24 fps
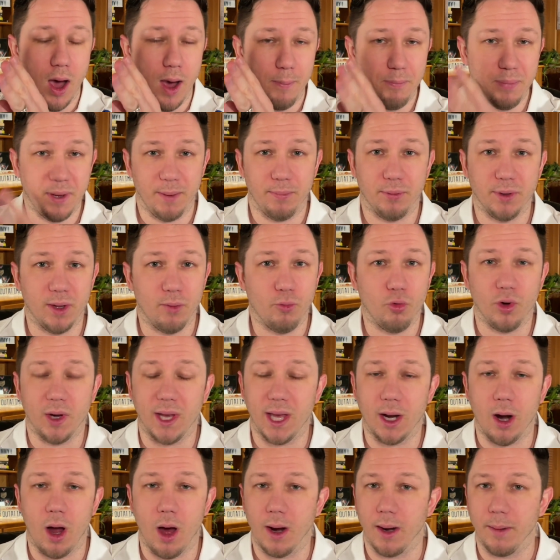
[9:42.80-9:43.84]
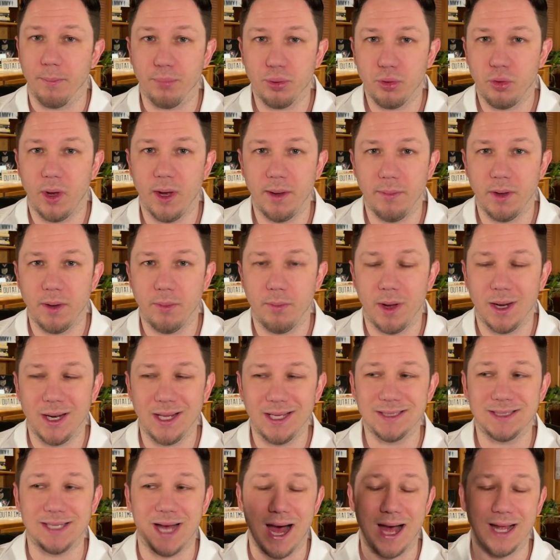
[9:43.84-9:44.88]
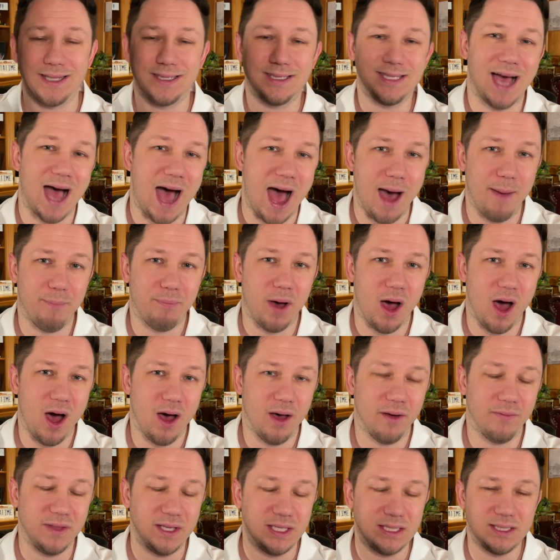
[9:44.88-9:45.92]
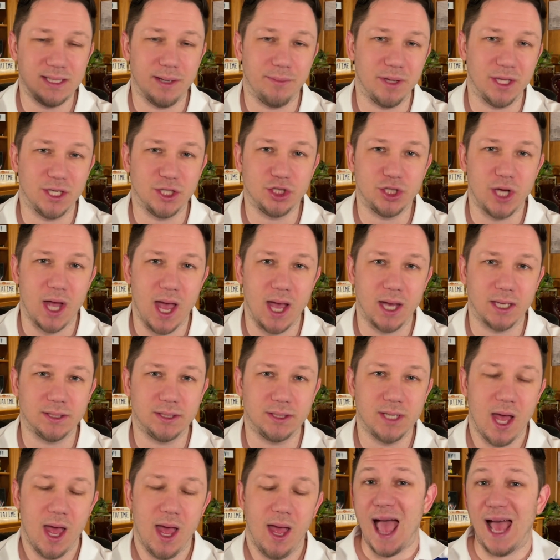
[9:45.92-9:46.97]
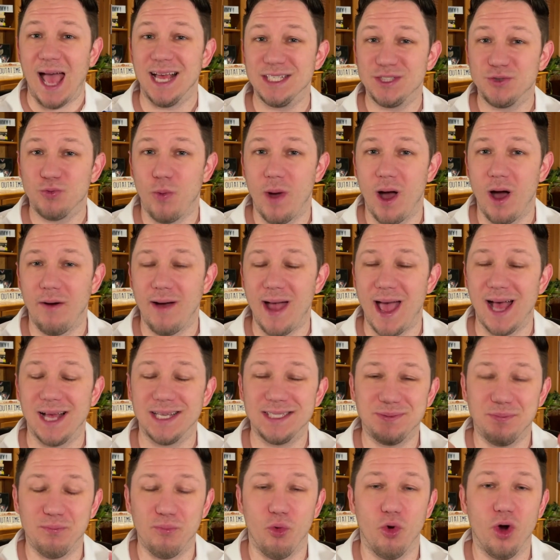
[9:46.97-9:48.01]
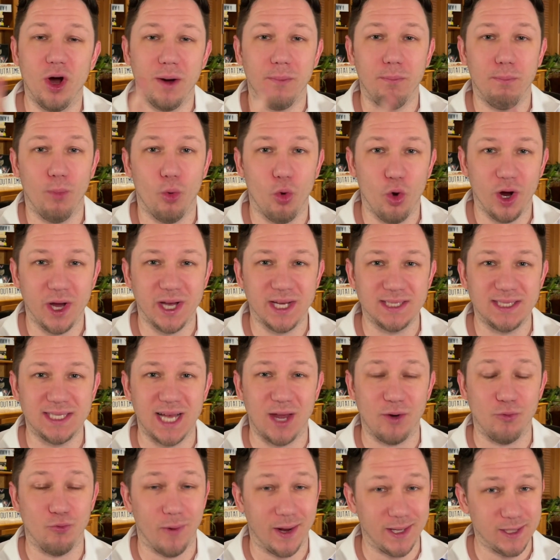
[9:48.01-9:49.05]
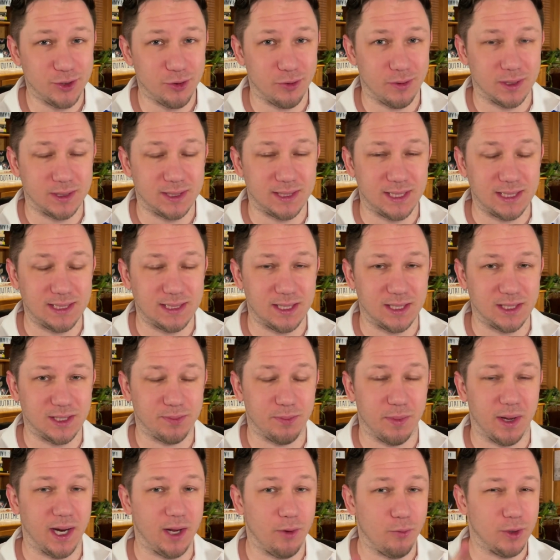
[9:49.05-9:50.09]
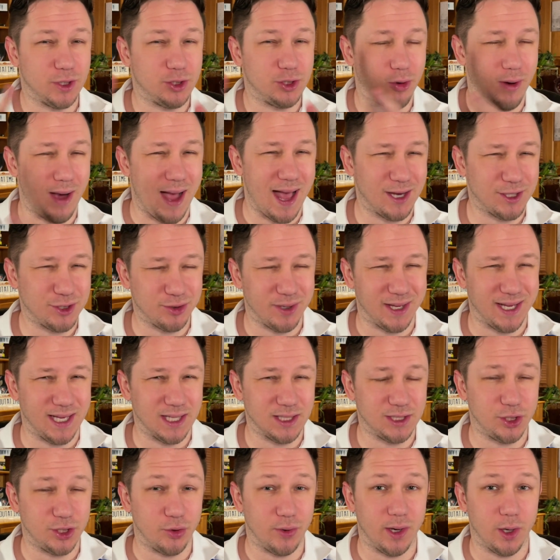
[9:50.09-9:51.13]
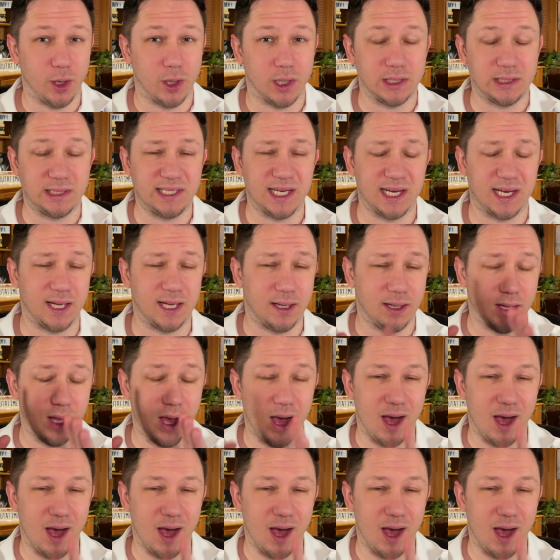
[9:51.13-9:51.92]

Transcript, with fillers: people that will get unemployment monies on top of the stimulus checks, as well as more mortgage and rental assistance money, which we'll actually get to here in a second.